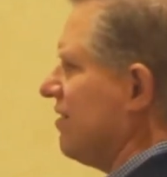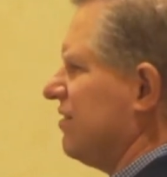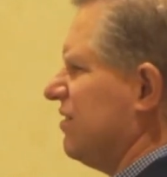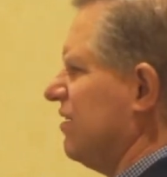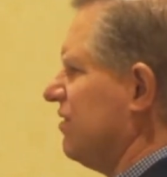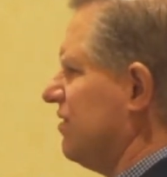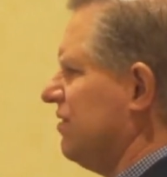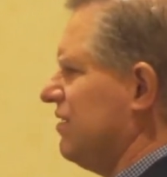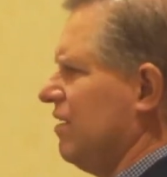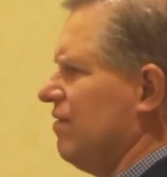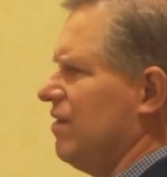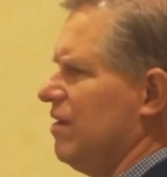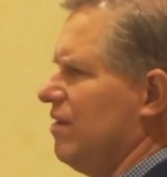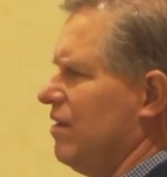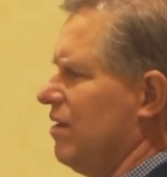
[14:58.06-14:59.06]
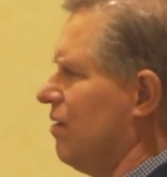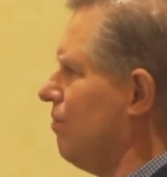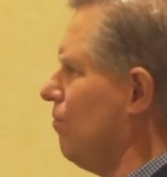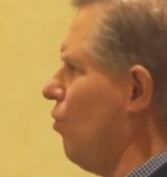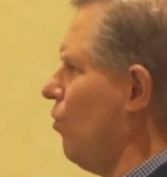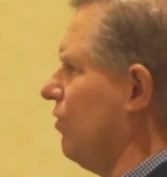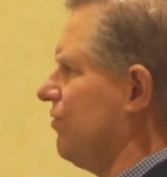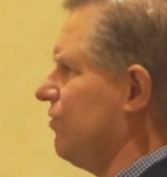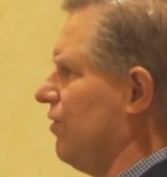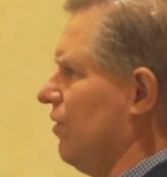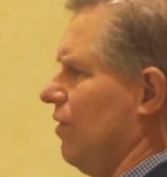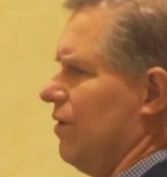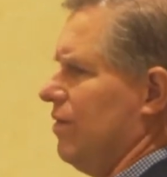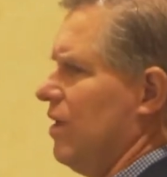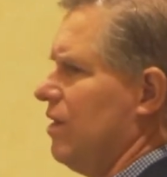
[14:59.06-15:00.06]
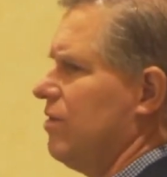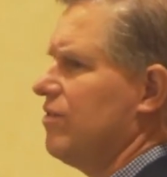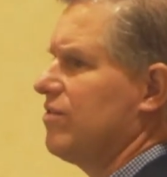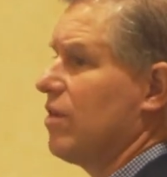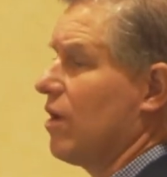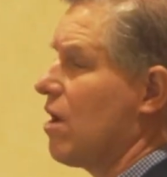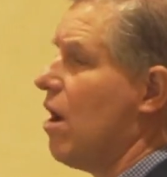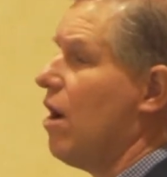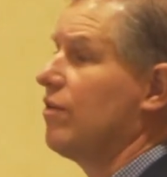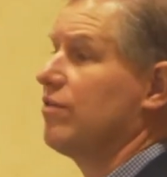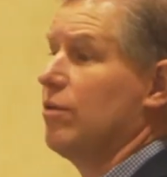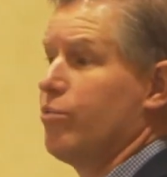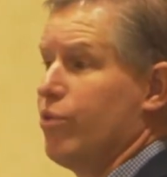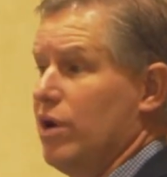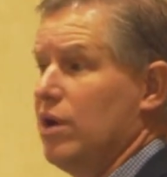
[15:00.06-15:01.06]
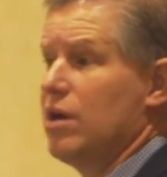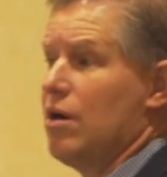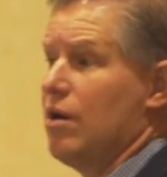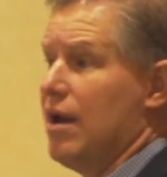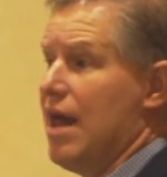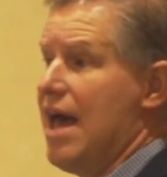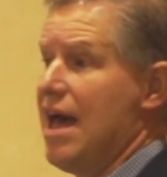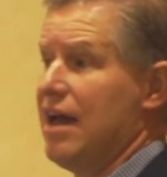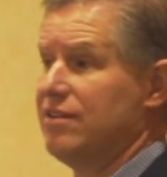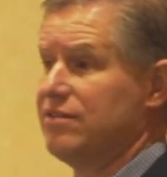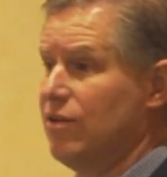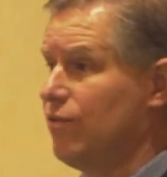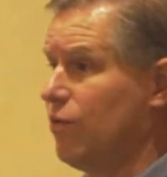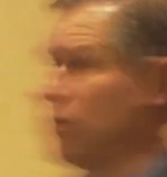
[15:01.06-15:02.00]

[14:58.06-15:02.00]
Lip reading: sensitivity to moisture and then just the cost of pre-coated ag. So if we're